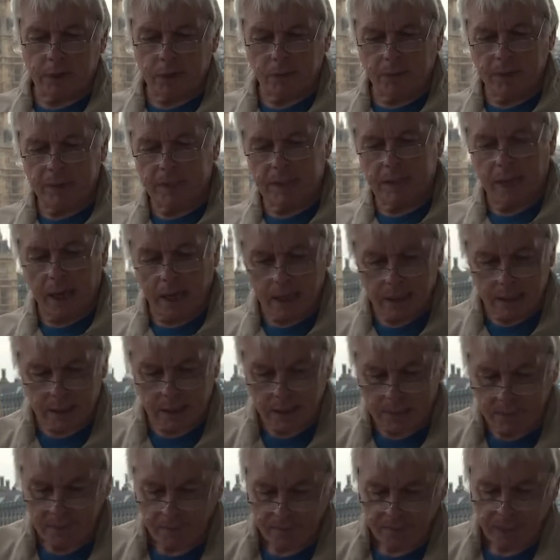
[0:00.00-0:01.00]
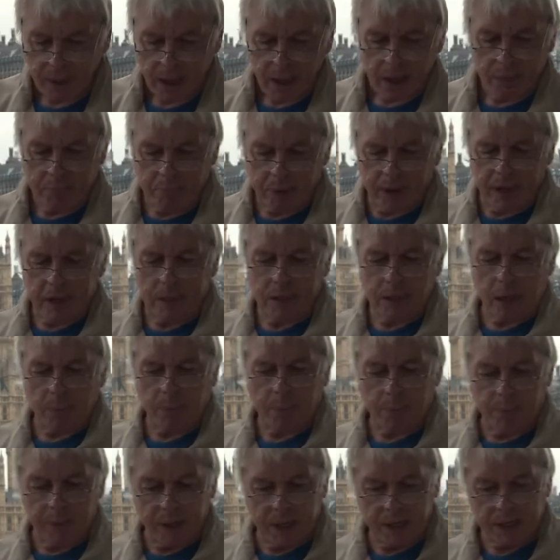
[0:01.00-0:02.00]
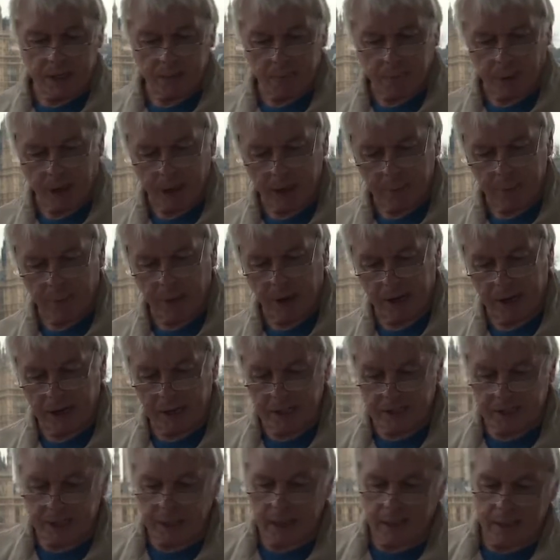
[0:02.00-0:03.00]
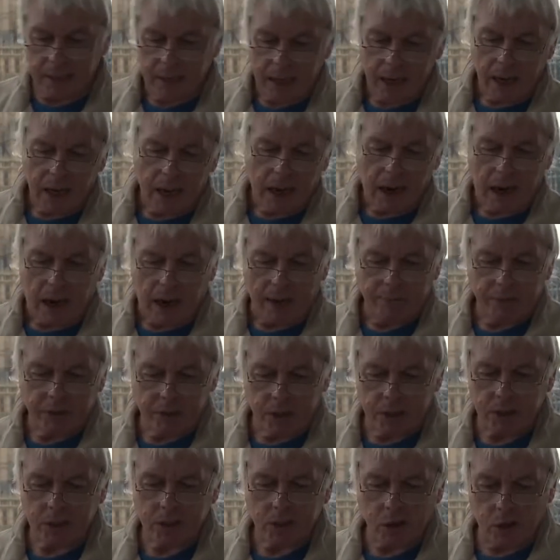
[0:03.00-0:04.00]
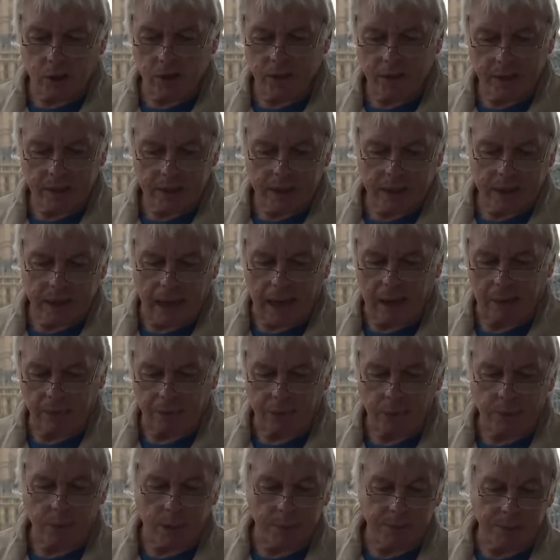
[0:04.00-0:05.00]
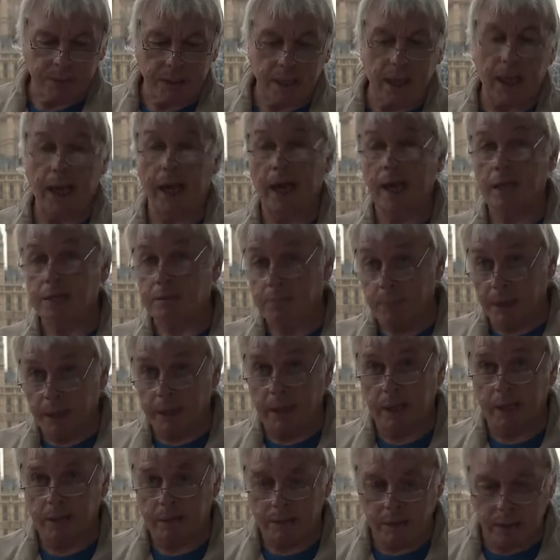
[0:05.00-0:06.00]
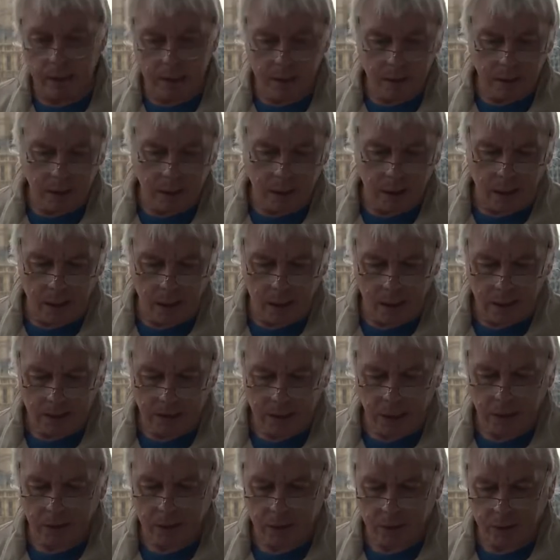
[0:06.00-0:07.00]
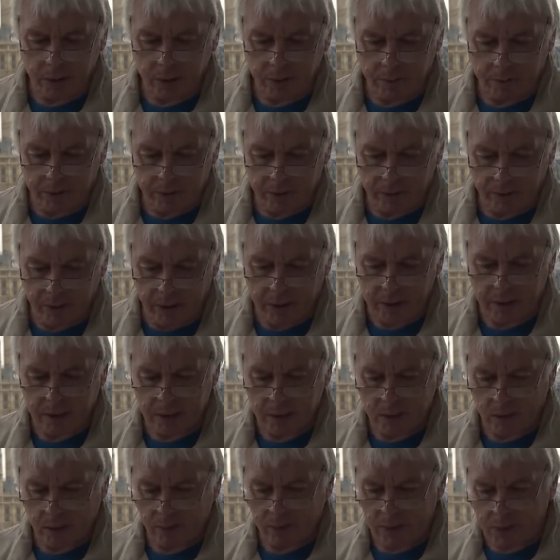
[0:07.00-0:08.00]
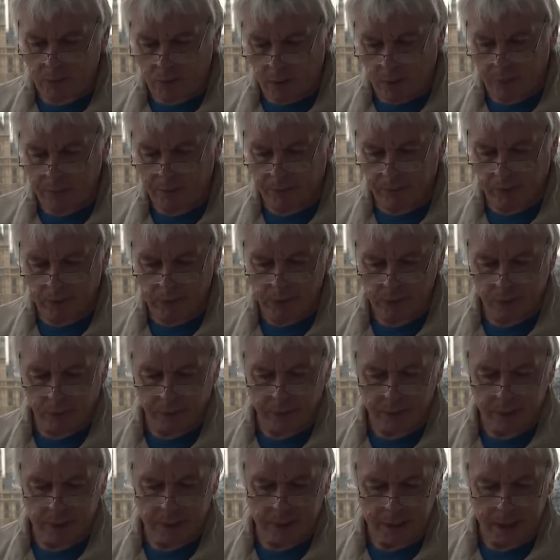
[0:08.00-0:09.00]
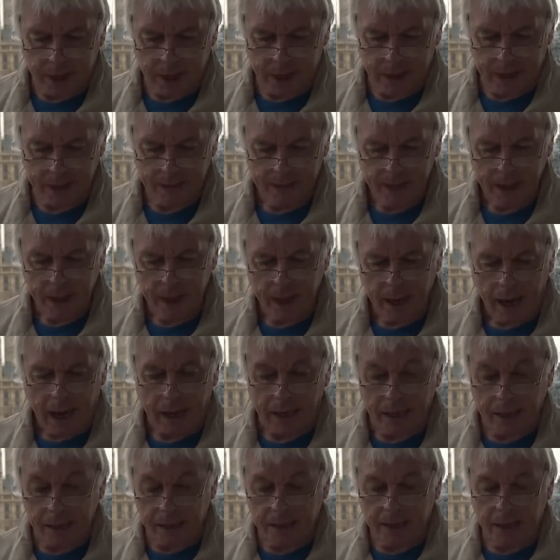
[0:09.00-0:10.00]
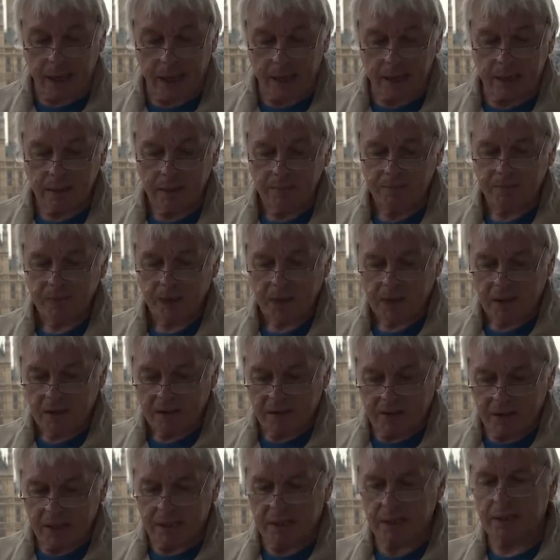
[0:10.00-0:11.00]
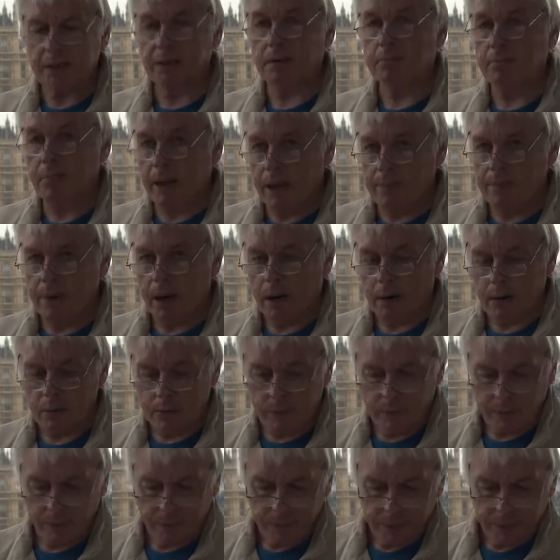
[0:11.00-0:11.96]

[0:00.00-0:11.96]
to his desk, picked up a piece of paper, and he said, I've just got this down from upstairs, meaning the Secretary of Defense's office, Rumsfeld's office today. And he said, this is a memo